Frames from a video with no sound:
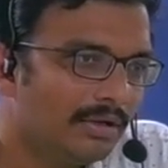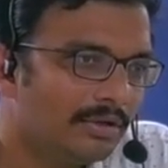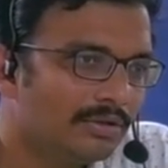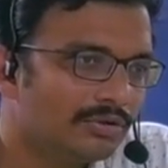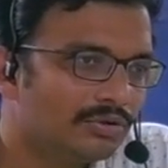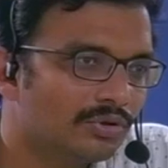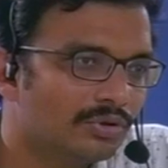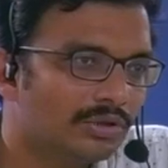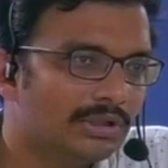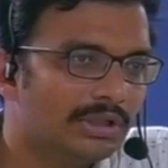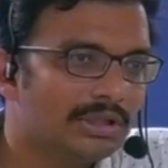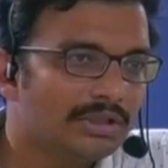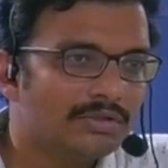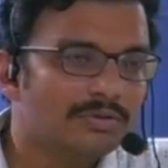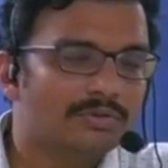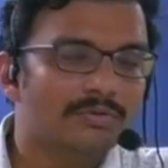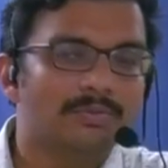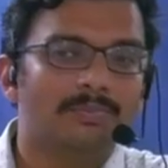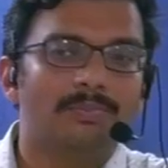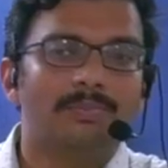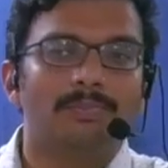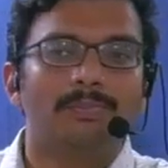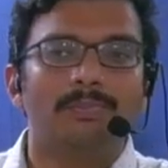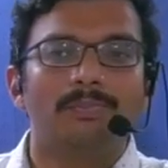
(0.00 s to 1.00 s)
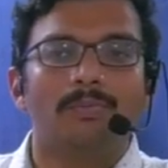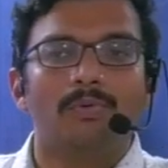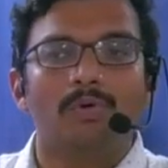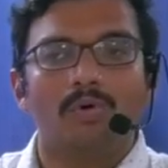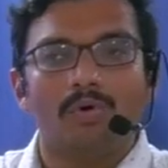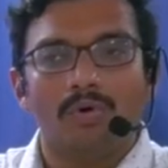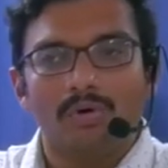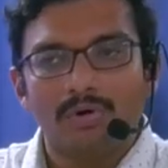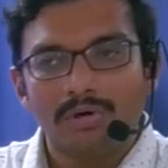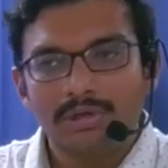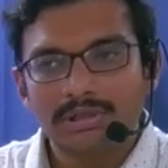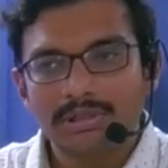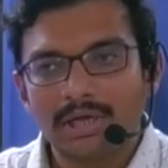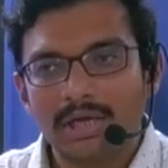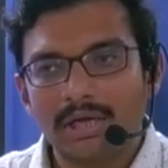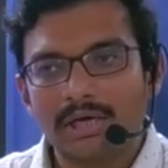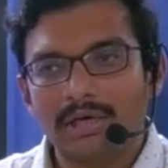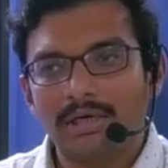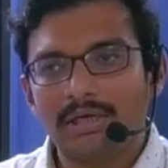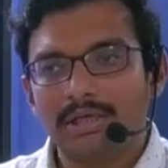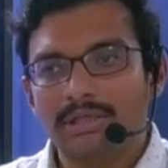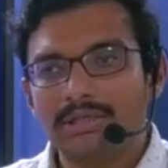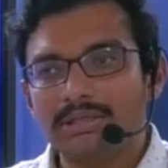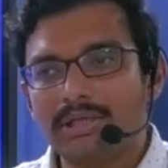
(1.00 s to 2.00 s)
So these codes
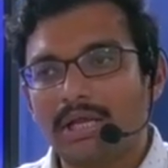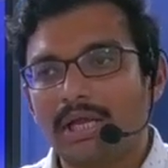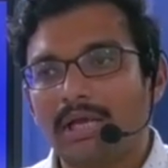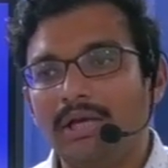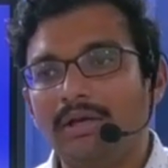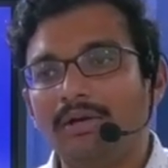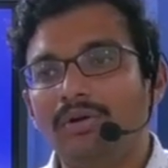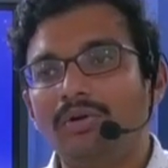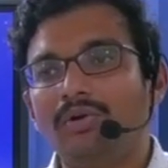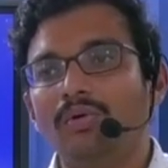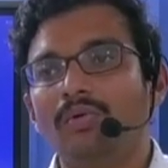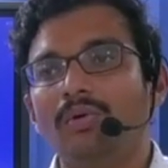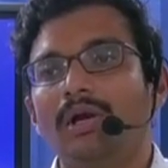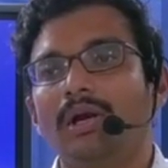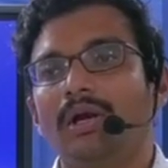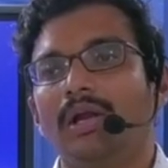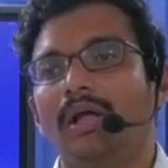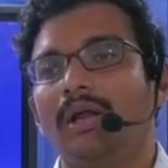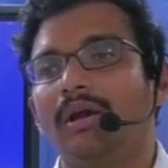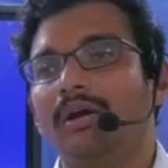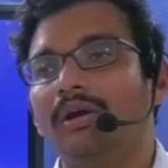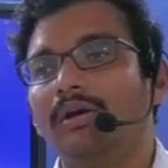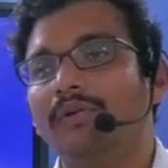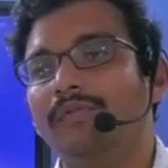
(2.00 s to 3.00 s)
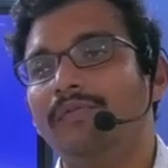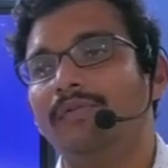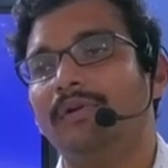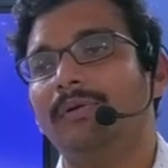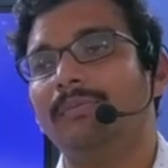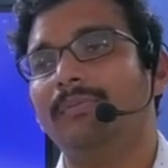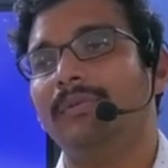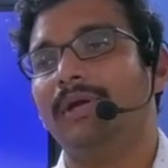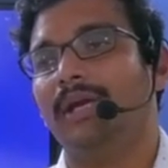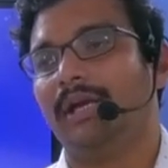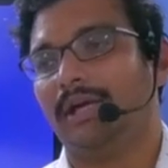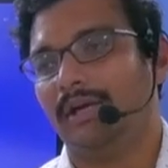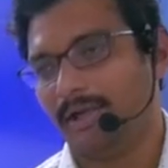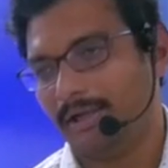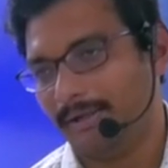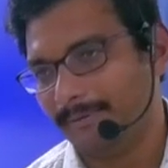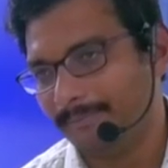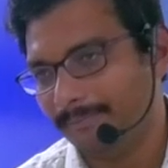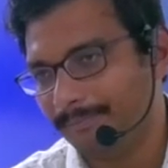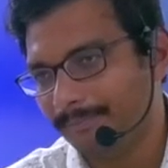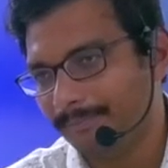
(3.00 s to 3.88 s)
are designed to learn from data.